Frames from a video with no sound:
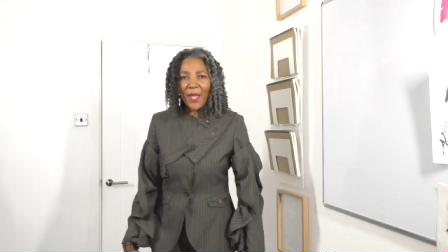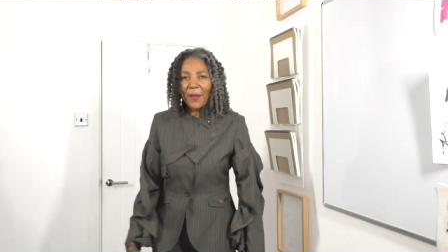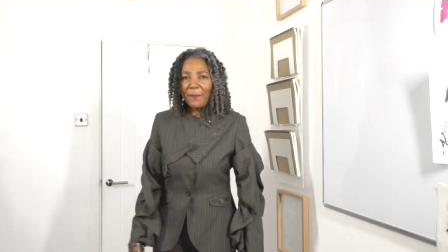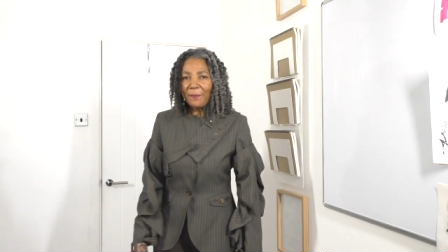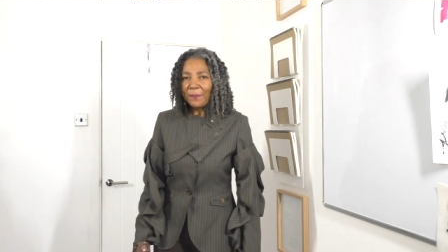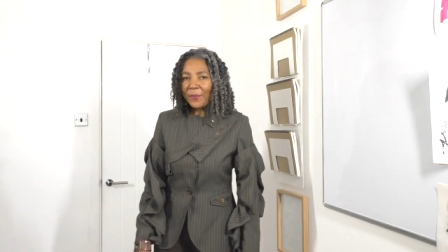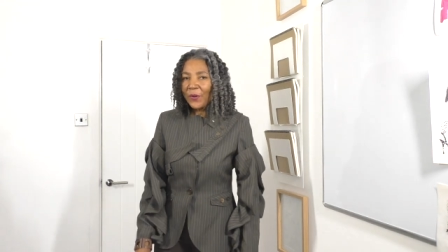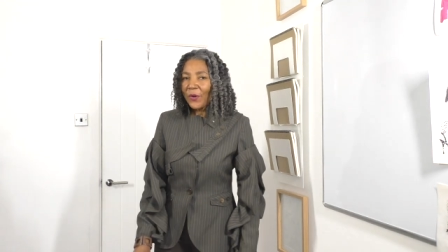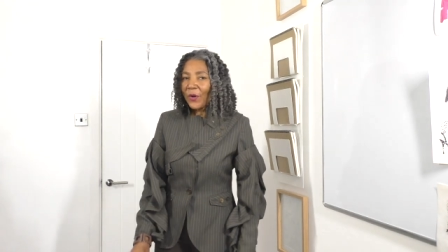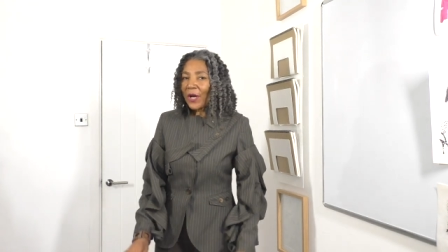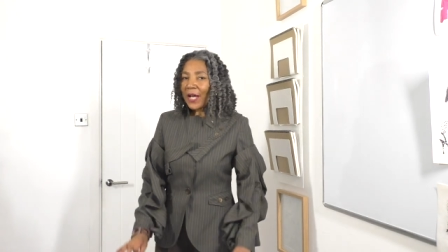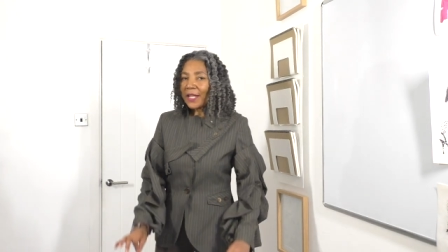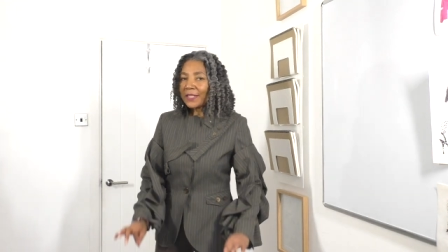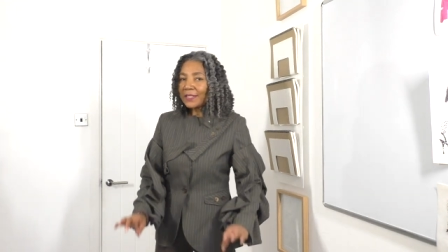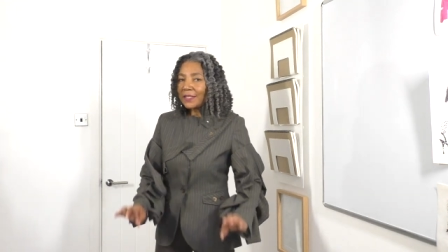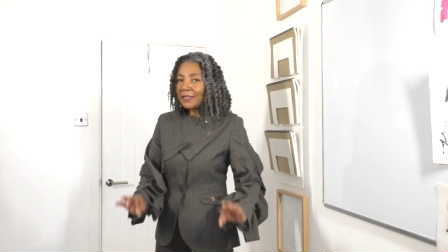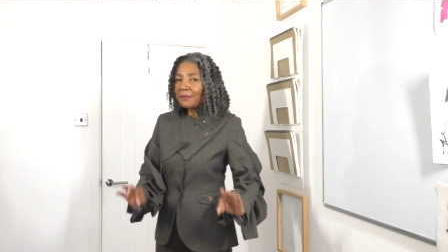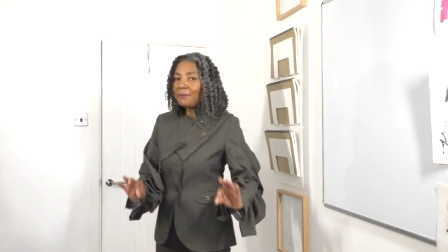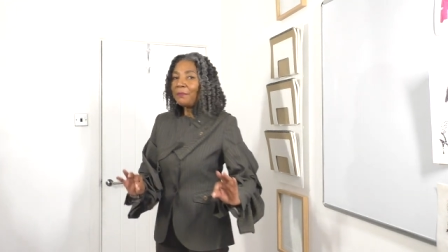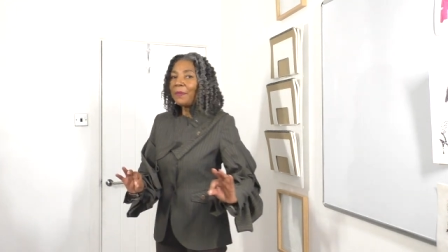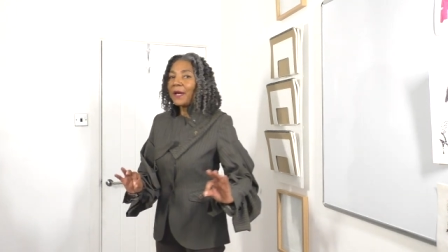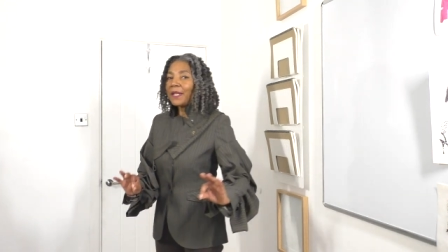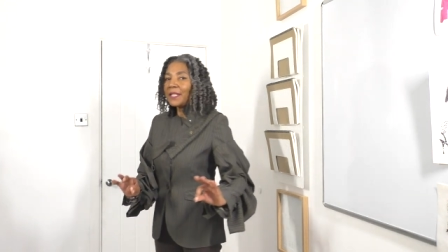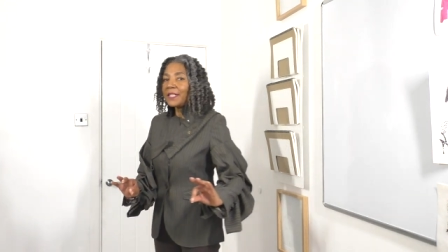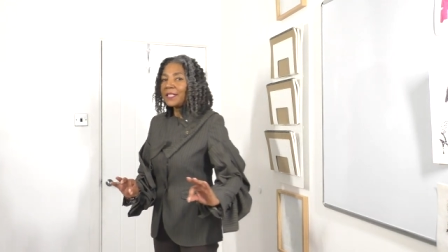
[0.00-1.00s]
but I
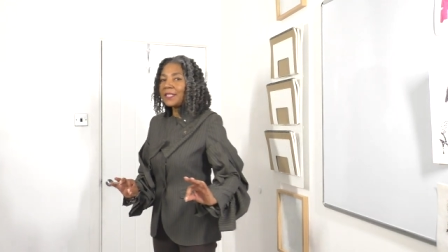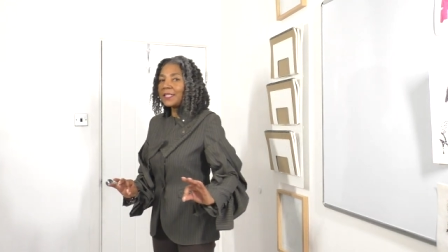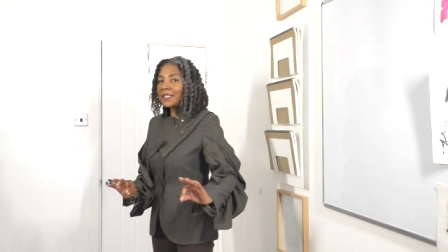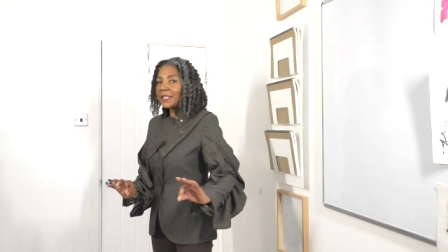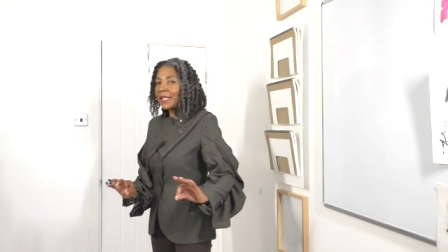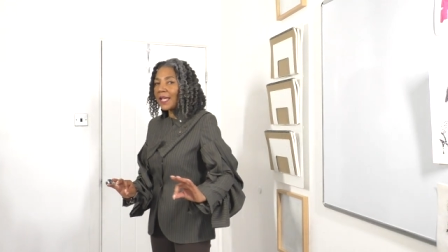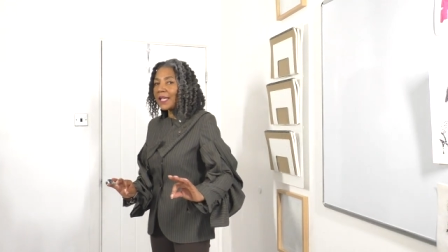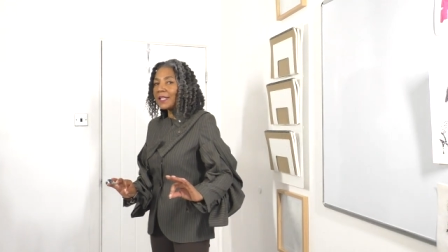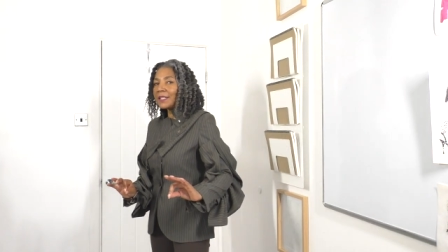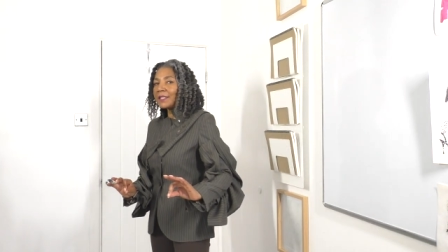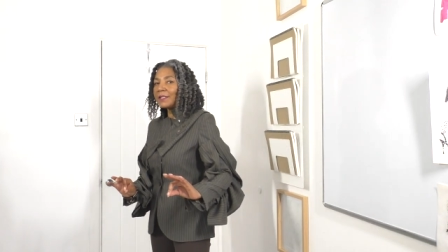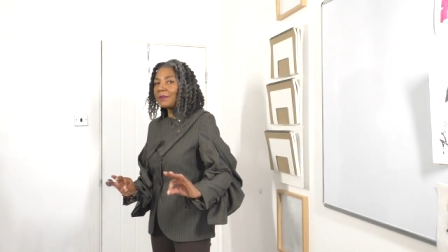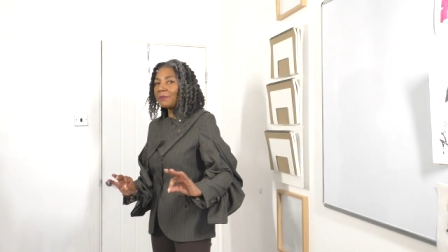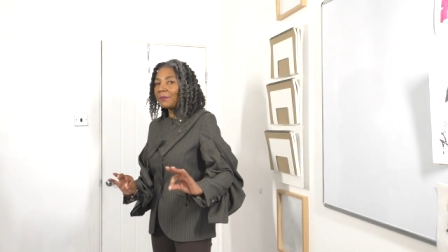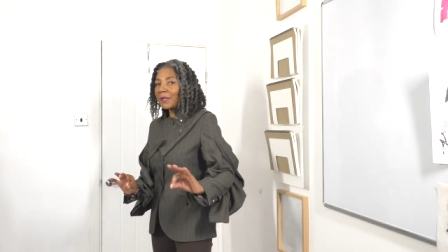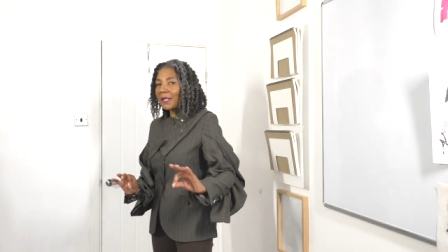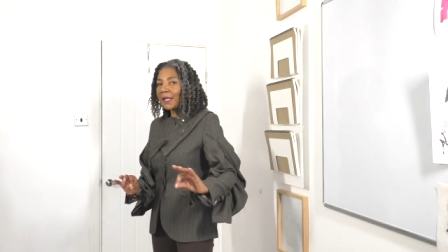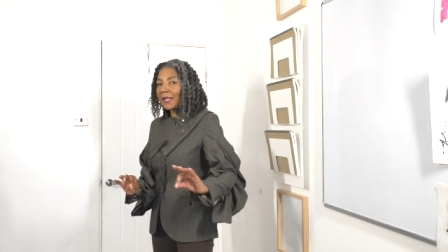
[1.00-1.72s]
did manage to get some